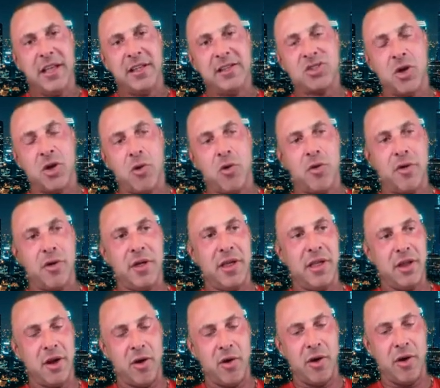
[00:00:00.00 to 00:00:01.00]
So,
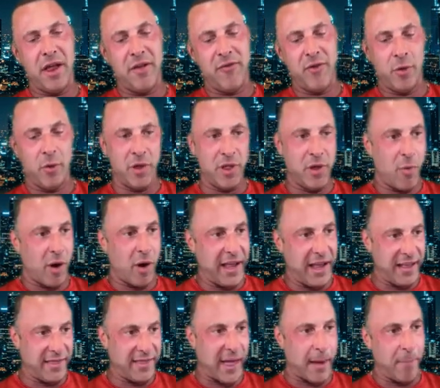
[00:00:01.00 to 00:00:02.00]
you know, if you really want
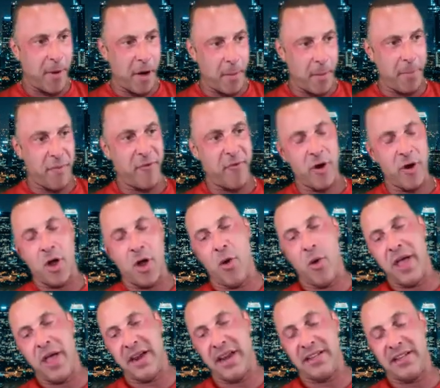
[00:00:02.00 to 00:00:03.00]
to get that pump before you
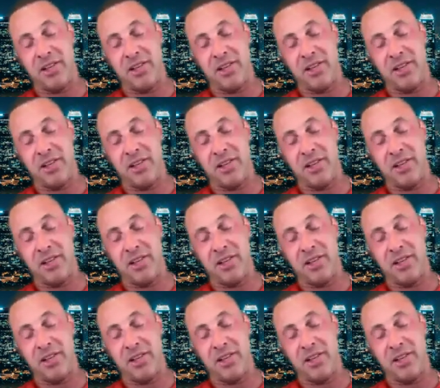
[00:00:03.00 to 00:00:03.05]
go in,